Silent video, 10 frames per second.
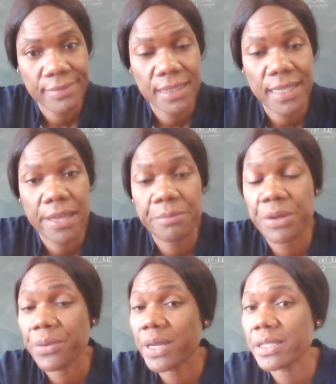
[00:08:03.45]
It can
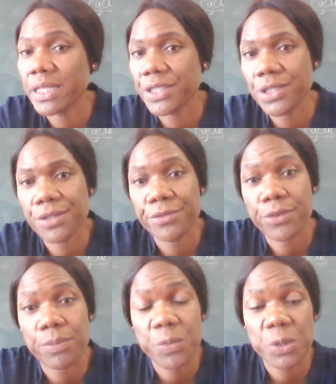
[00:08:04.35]
be radiation
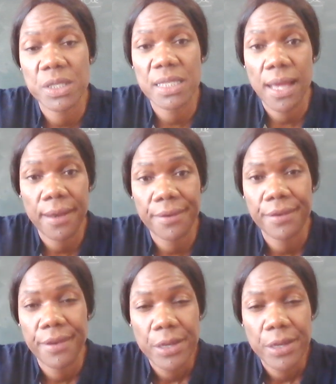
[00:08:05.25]
from the sun.